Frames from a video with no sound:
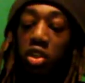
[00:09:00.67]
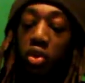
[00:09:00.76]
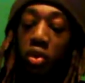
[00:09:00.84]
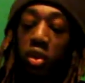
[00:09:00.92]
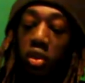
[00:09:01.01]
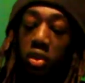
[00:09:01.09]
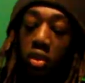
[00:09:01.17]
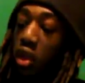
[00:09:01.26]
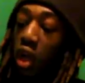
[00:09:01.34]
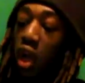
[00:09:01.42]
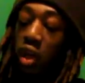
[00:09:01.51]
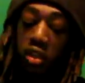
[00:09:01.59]
Jordan,
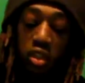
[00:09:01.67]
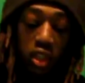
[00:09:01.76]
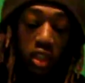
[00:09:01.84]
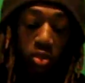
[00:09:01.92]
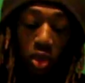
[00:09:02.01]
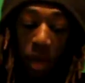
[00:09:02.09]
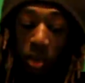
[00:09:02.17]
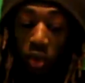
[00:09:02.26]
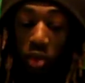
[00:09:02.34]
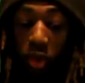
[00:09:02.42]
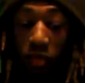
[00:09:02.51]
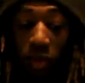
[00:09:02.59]
honestly, is probably
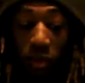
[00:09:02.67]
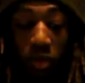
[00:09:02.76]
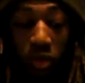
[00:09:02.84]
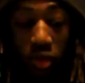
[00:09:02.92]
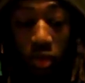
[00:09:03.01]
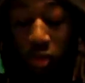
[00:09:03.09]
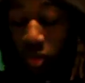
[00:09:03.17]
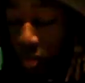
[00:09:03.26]
one of my favorite too.